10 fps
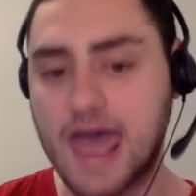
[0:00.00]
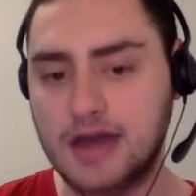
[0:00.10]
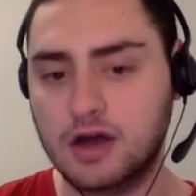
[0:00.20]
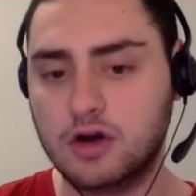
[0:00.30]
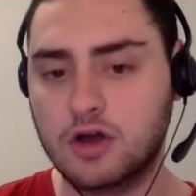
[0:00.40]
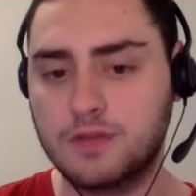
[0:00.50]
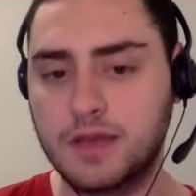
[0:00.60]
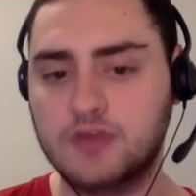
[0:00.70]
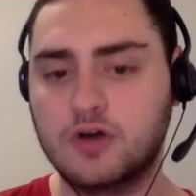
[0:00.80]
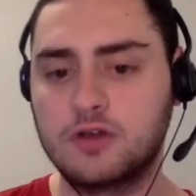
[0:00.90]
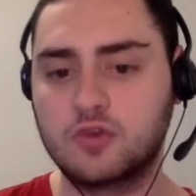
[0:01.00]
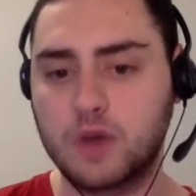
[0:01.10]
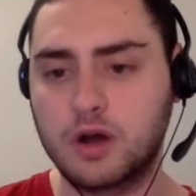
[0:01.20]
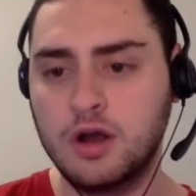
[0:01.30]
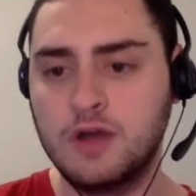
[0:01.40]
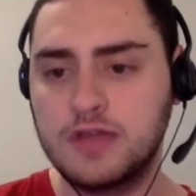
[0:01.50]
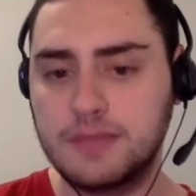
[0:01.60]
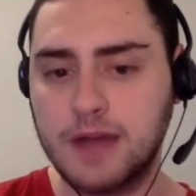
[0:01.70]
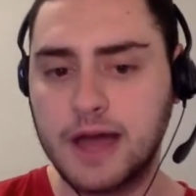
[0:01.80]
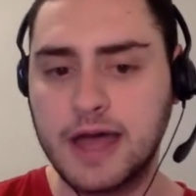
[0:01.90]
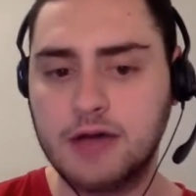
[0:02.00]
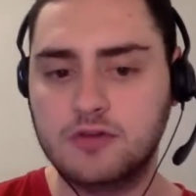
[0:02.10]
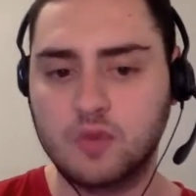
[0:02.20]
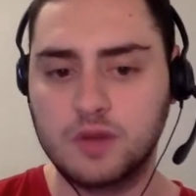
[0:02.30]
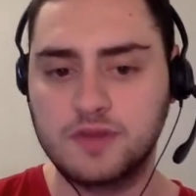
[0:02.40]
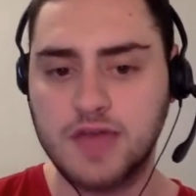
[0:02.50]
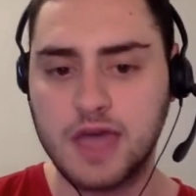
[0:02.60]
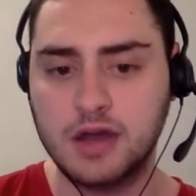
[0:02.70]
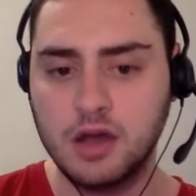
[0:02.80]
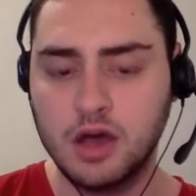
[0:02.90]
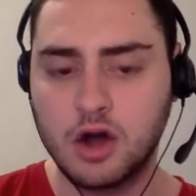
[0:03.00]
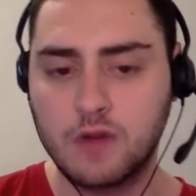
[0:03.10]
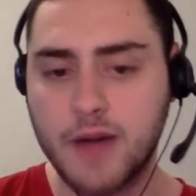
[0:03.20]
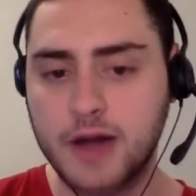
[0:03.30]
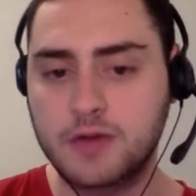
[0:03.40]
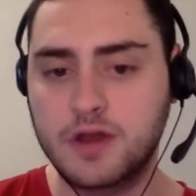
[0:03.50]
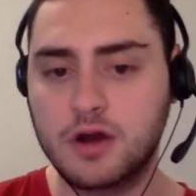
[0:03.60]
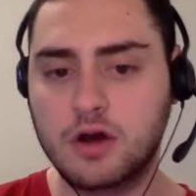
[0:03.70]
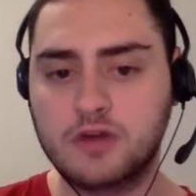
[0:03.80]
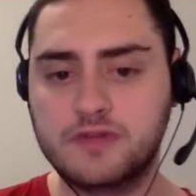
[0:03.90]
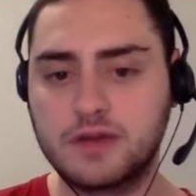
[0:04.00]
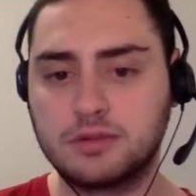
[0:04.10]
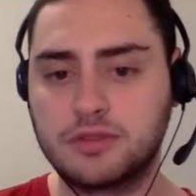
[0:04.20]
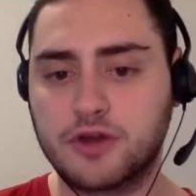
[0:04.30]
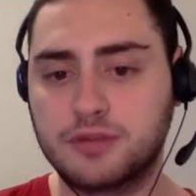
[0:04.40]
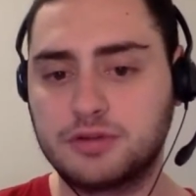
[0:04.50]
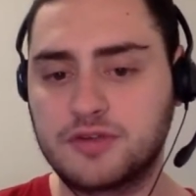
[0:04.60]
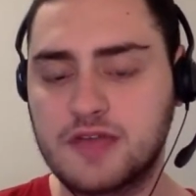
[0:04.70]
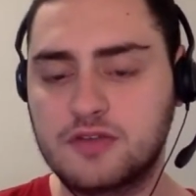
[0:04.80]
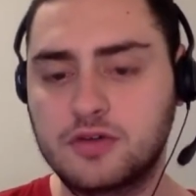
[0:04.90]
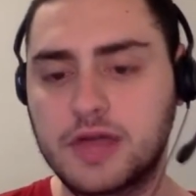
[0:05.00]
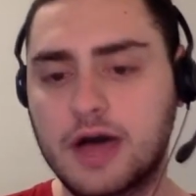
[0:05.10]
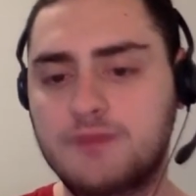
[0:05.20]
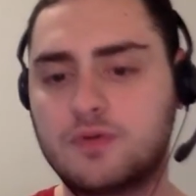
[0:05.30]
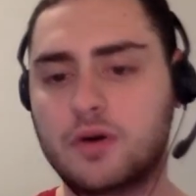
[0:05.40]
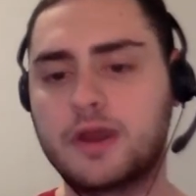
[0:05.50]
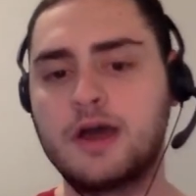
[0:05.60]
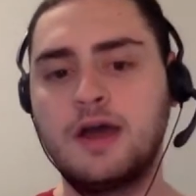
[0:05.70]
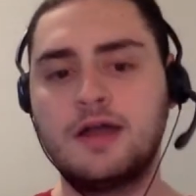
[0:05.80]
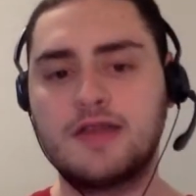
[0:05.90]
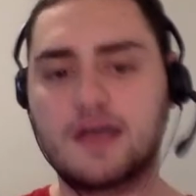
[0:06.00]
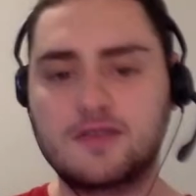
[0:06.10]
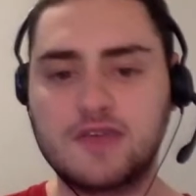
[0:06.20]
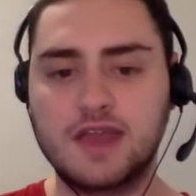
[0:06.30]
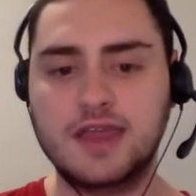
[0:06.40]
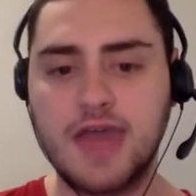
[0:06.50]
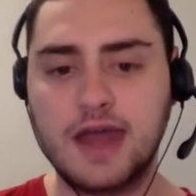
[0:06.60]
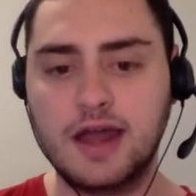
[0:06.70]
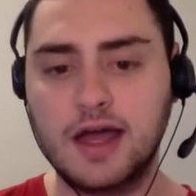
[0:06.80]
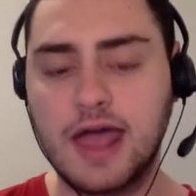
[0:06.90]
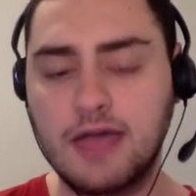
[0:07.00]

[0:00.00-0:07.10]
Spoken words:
at Underdog Picks on Twitter to keep an eye out. So once again, a reminder that Underdog's available in 30-plus states, including California, Texas, and Canada.